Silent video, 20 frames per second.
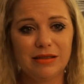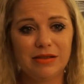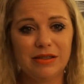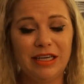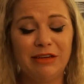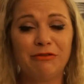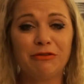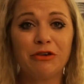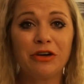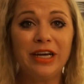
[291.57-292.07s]

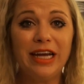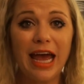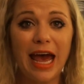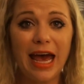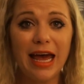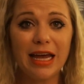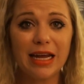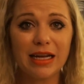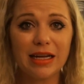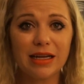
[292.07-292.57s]
They
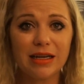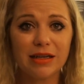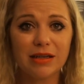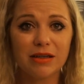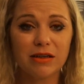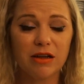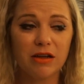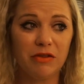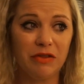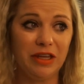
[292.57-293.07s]
forget
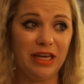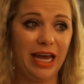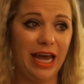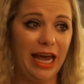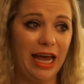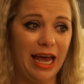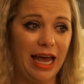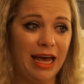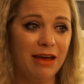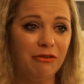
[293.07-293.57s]
in the
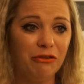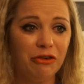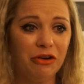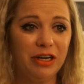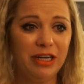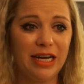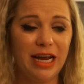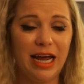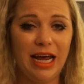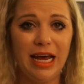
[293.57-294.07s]

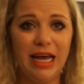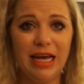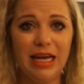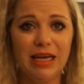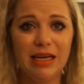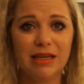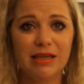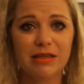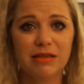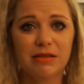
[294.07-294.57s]
everyday
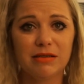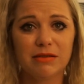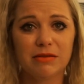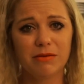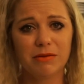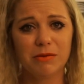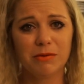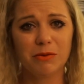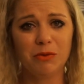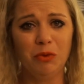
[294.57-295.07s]

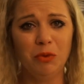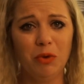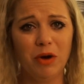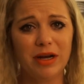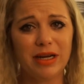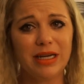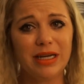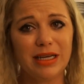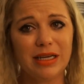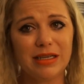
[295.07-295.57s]

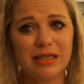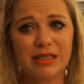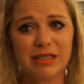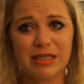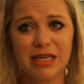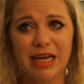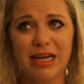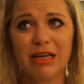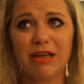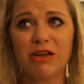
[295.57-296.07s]
what it is
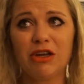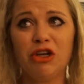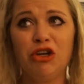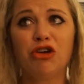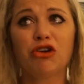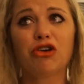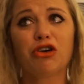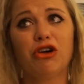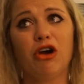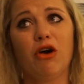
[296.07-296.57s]
that
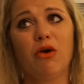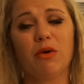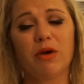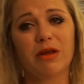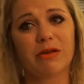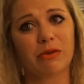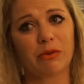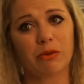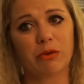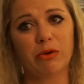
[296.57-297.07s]
you're going
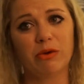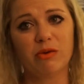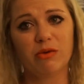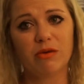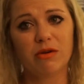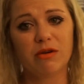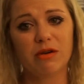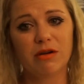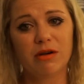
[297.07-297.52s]
through.